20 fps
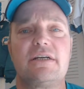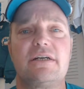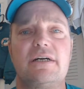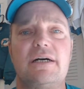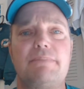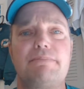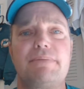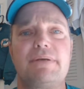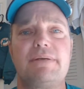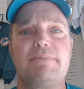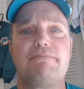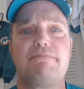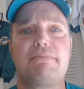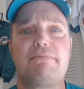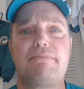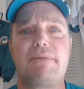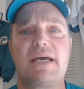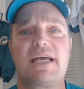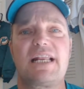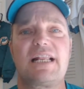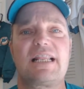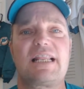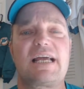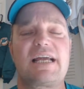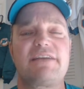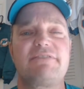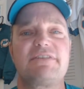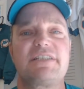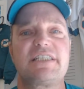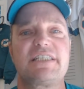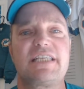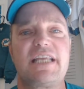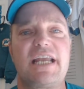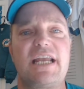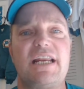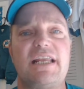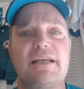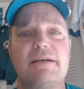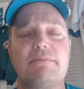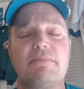up in MetLife
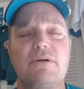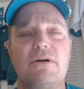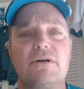Stadium.